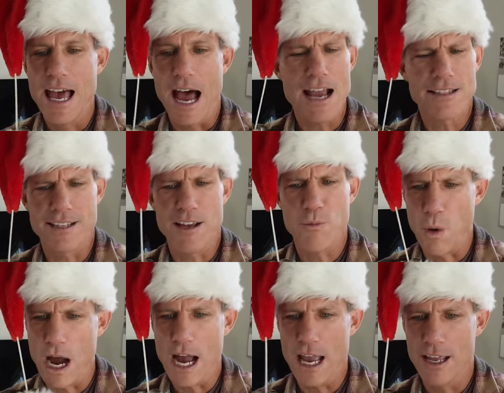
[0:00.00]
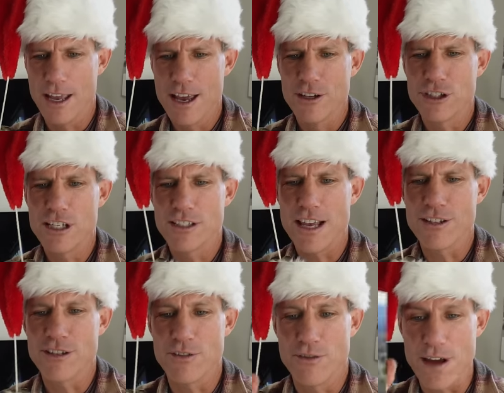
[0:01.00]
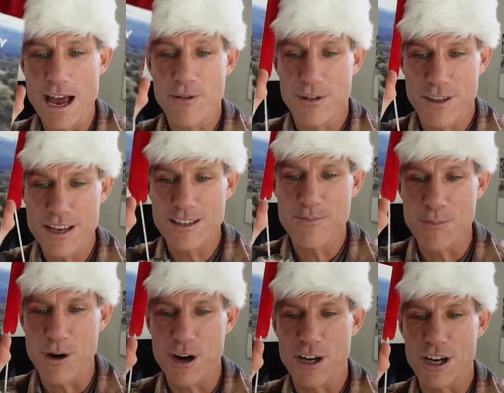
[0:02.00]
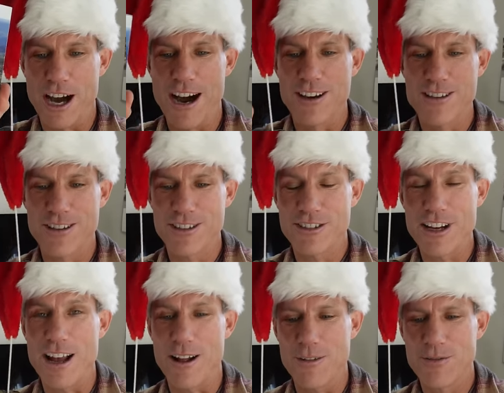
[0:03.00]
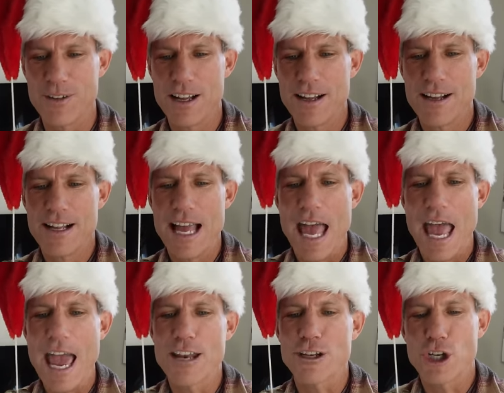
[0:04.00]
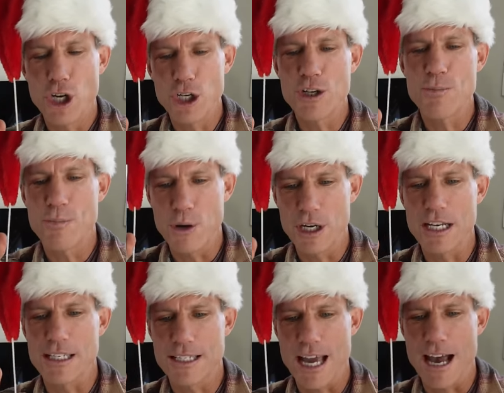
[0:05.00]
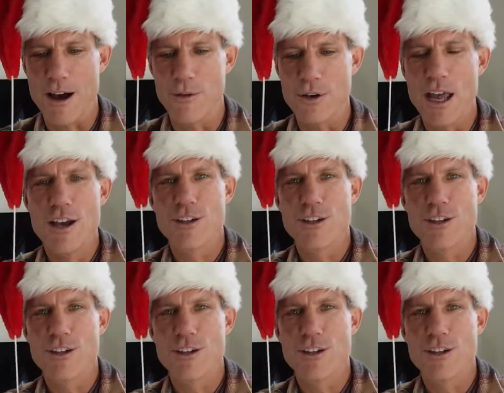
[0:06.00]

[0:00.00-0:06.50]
I said, 'Why?' She said she found this book on your shelf and couldn't put it down.